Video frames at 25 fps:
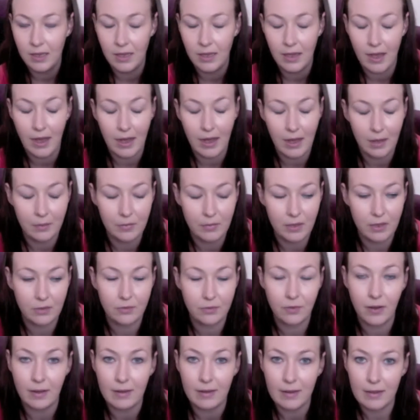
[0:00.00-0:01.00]
that you
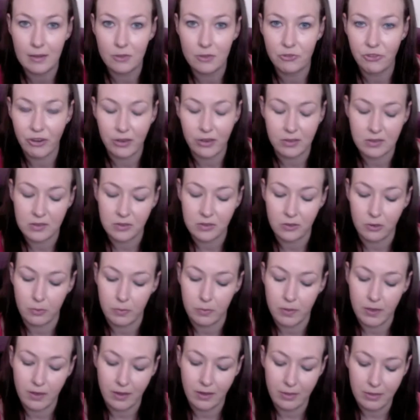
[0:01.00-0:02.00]
find in the drugstore,
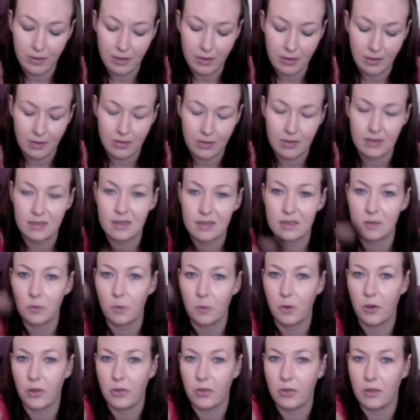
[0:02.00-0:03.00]
but I think that this is
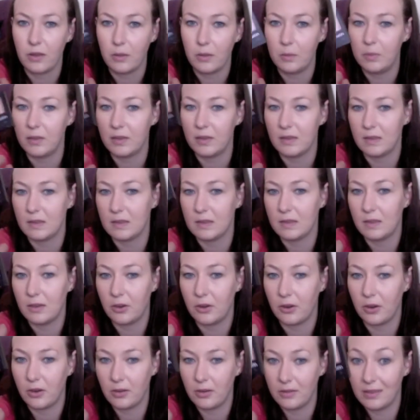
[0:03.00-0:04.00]
worth it because, you know,
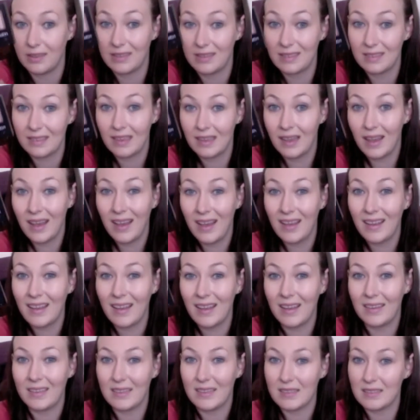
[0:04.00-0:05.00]
it's
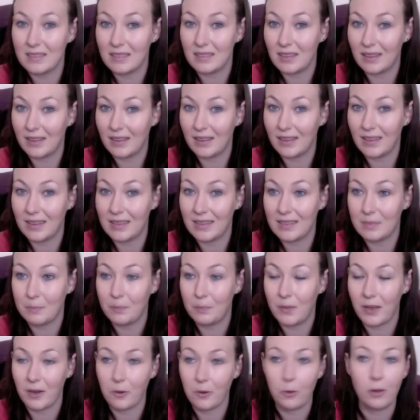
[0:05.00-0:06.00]

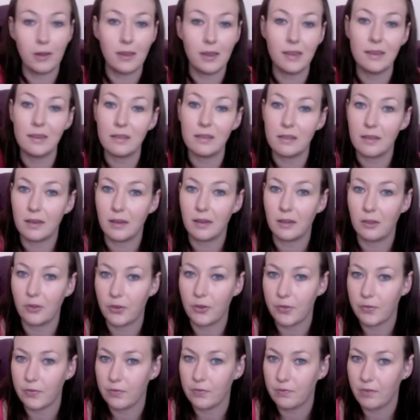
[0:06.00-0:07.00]
better quality than a lot
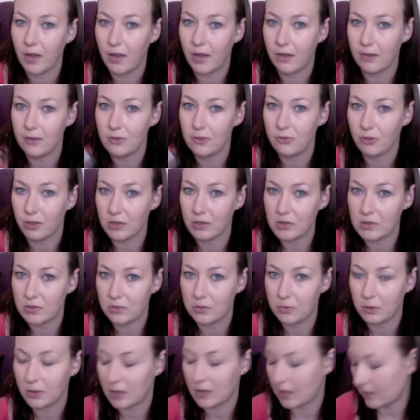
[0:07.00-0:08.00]
of other drugstore
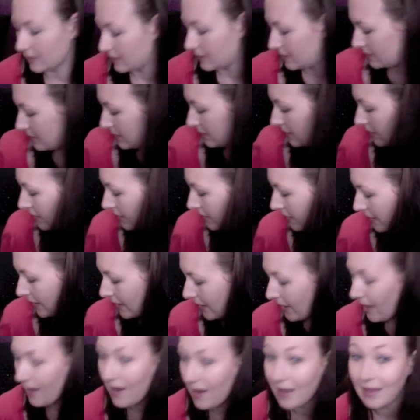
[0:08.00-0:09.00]
products.
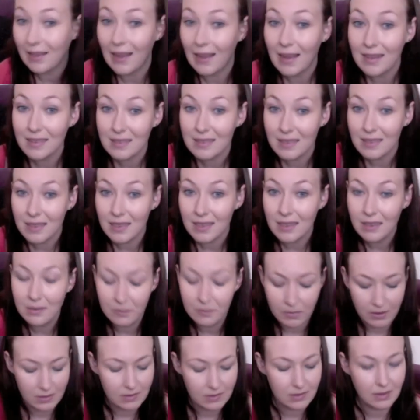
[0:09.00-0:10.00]
And lastly,
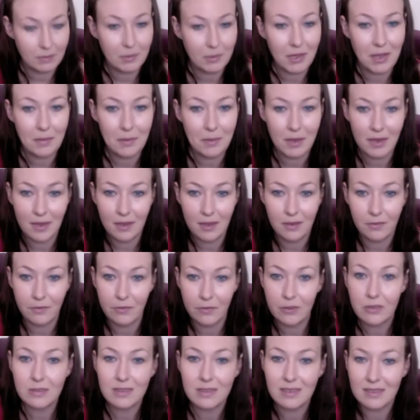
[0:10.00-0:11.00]
because I keep getting
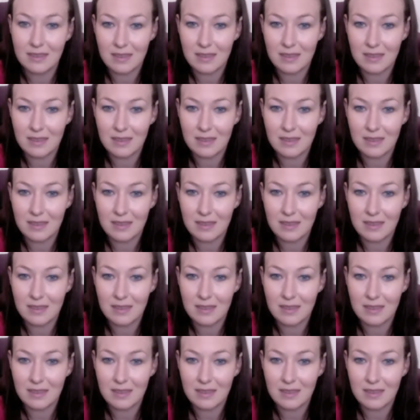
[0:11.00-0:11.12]
confused and